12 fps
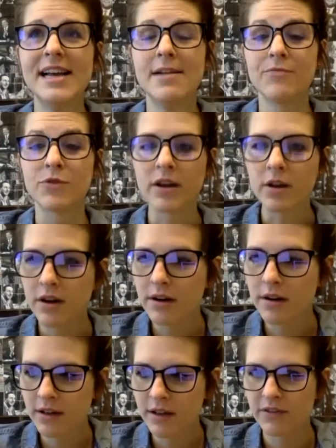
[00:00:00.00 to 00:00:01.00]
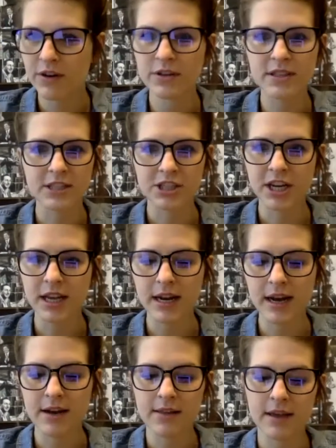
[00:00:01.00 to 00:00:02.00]
So I heard ClickFunnels, I check it
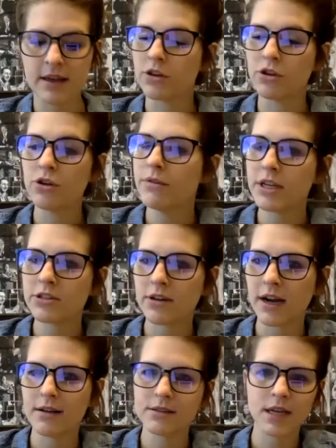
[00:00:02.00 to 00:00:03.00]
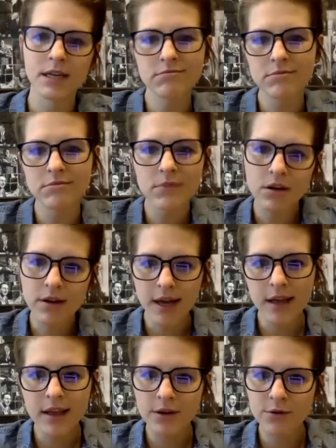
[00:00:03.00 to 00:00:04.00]
out, like the two week trial, I was like, mm,
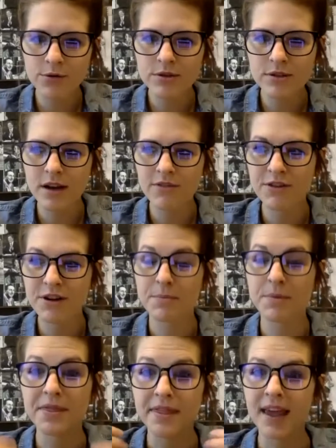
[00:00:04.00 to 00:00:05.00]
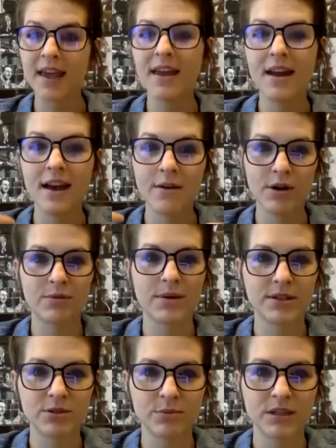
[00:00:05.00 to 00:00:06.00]
okay, like cool software. But then I read
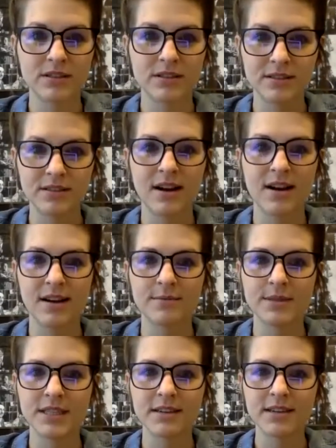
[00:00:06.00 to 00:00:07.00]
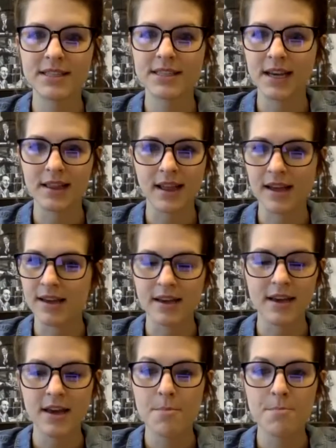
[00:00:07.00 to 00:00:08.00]
Russell Brunson's dot com secrets, and like
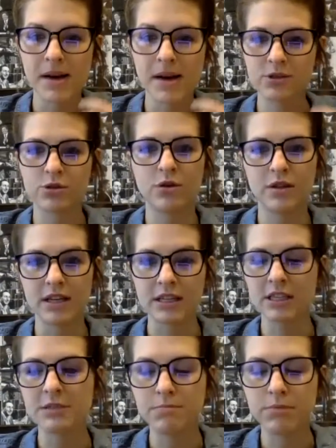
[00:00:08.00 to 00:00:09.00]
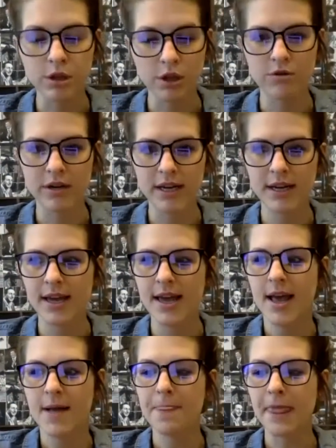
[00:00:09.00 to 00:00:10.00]
my soul exploded.
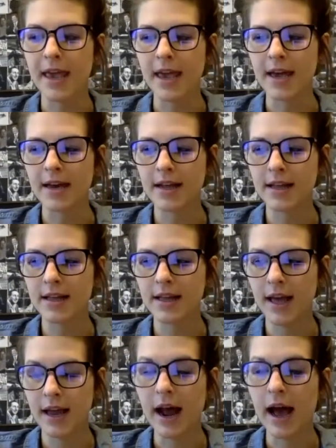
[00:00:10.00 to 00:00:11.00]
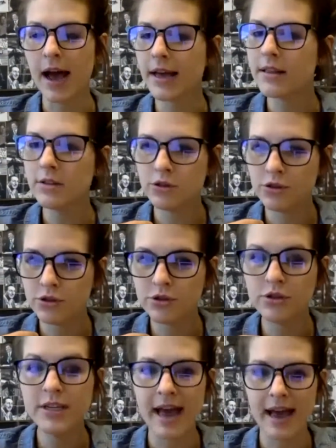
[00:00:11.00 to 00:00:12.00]
And, and I,
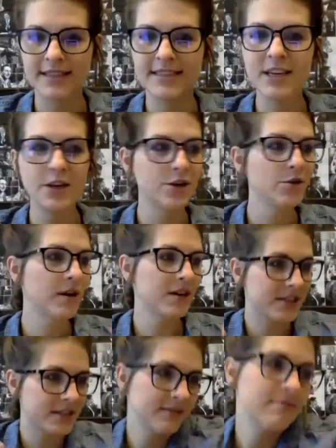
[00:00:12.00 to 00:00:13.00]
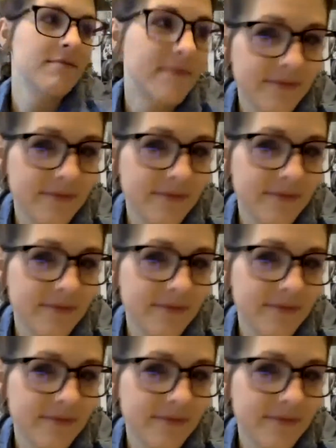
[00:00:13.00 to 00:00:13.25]
yeah, see, you understand,